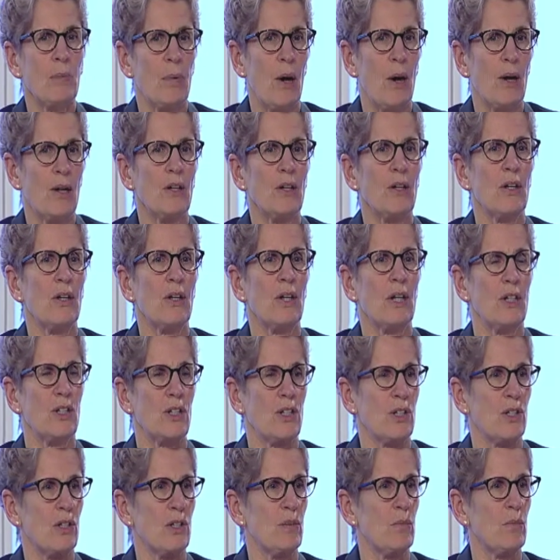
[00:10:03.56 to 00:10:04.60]
partner in
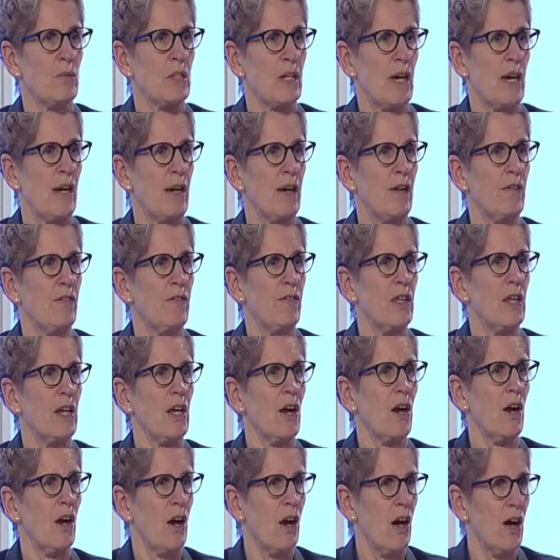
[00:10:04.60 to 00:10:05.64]
terms of the
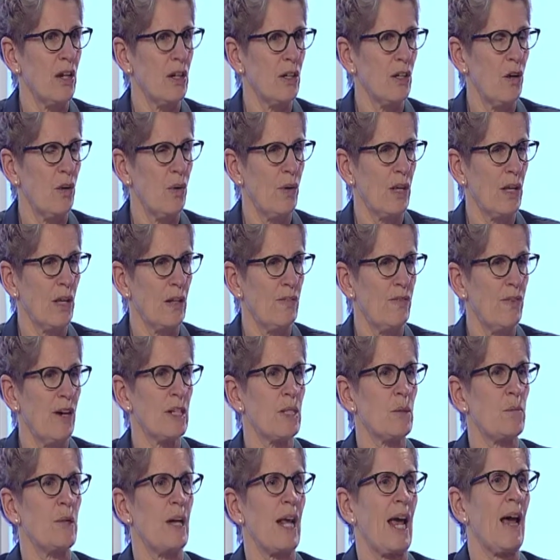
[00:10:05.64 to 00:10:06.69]
ongoing
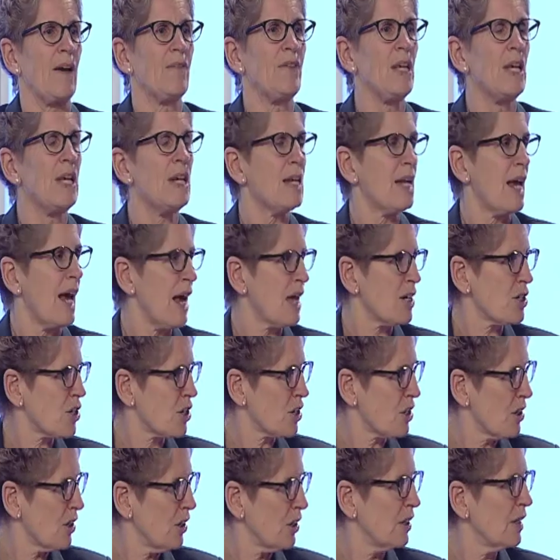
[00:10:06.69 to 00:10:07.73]
investment, having a
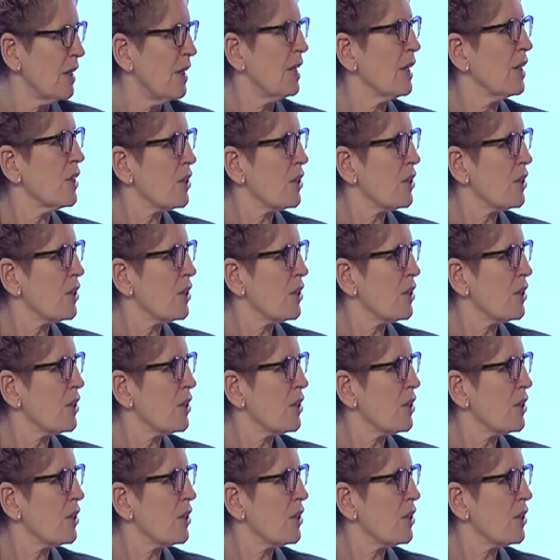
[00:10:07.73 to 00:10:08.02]
national